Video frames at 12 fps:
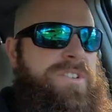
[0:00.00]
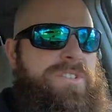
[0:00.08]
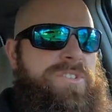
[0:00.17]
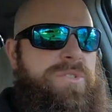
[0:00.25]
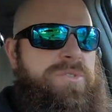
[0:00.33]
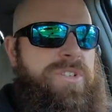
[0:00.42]

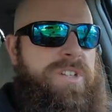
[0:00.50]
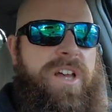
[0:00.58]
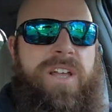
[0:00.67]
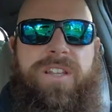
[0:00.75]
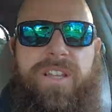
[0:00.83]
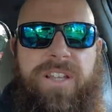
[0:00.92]
There's usually
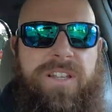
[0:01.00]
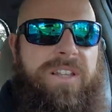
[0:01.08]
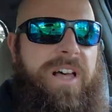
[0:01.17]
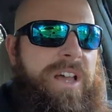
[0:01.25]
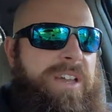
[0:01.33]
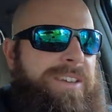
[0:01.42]
not like a
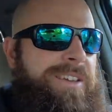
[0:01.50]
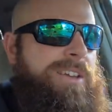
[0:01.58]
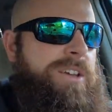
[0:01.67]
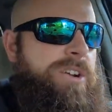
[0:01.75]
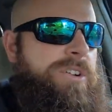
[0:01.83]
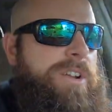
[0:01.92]

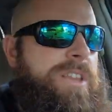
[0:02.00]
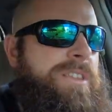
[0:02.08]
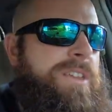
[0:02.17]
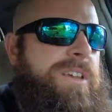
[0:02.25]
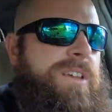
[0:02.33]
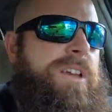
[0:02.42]
line or
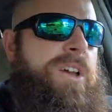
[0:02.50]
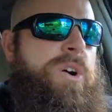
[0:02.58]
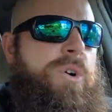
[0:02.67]
anything